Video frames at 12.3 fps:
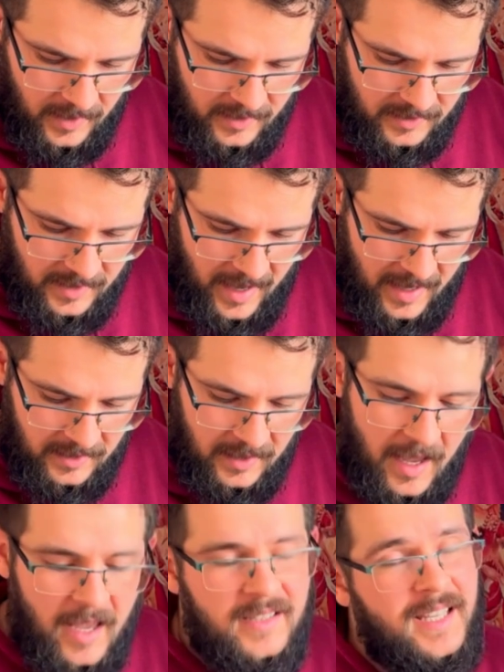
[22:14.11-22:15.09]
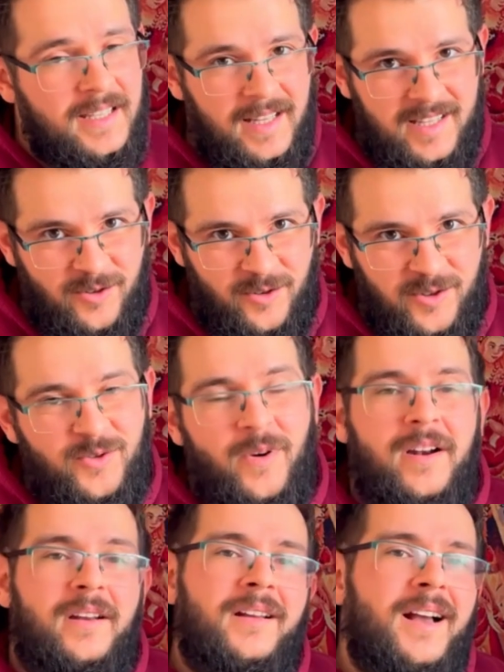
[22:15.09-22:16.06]
then the Sedlec
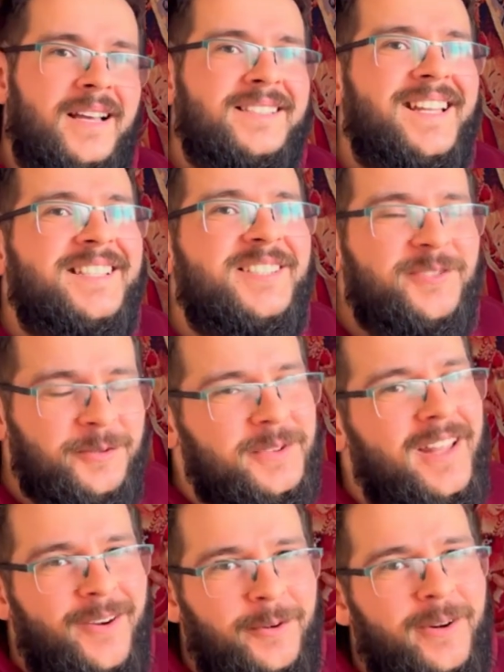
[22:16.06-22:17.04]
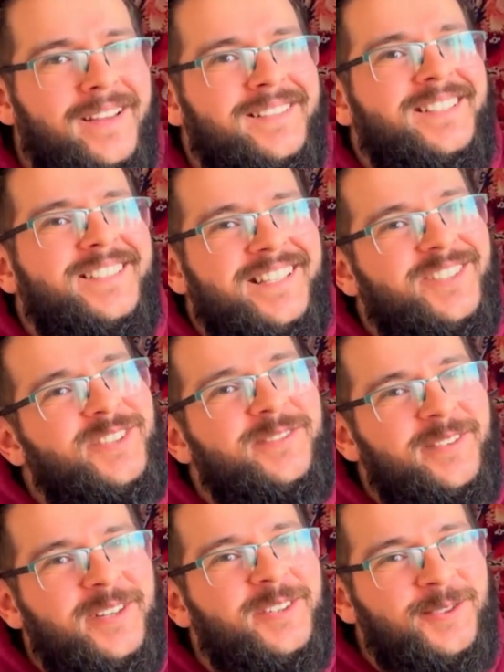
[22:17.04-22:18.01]
Ossuary. Guys, that's in Kutná Hora, and that's actually
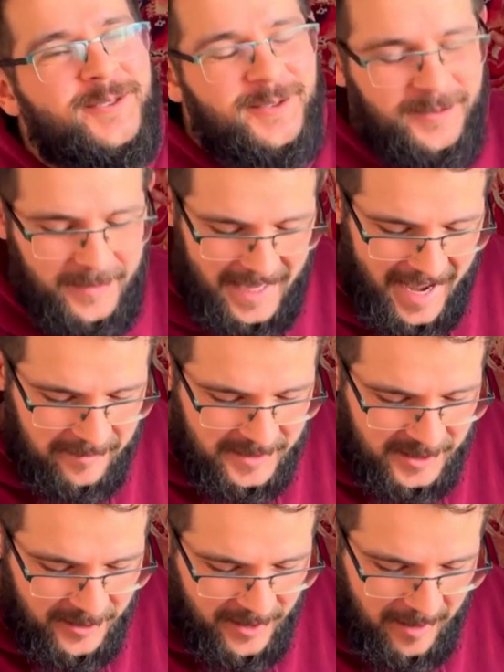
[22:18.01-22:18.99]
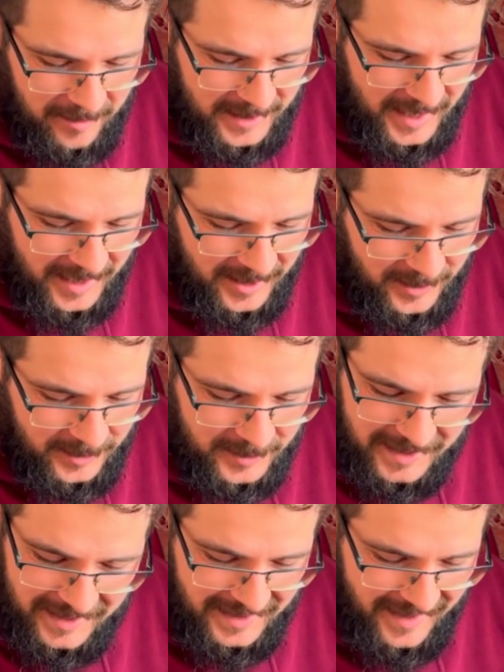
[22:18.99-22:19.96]
very close to me. I'm so happy they
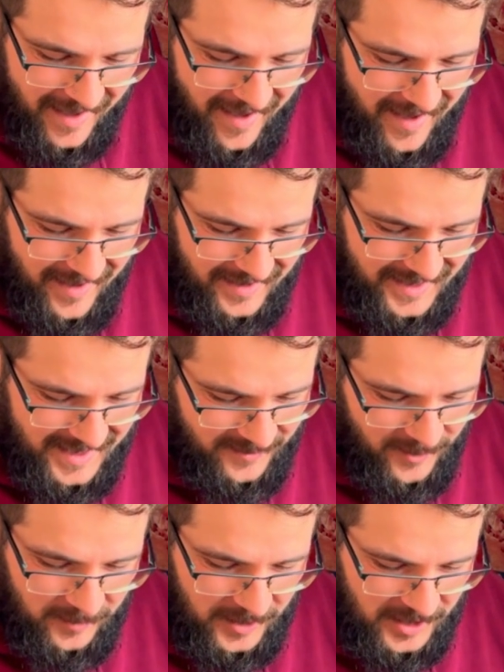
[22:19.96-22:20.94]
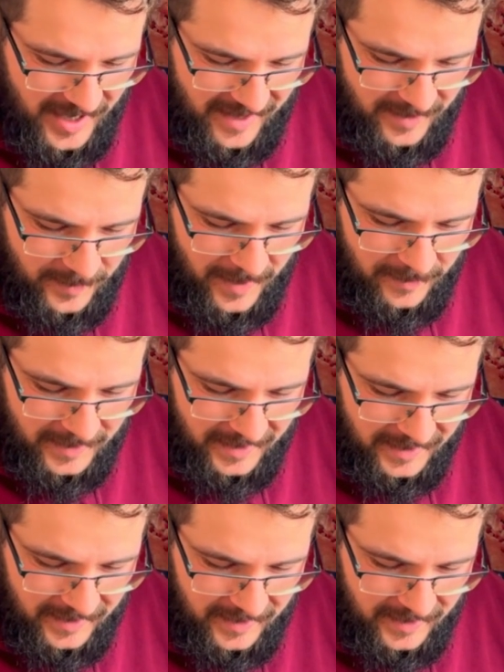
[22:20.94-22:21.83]
included this from the Czech Republic.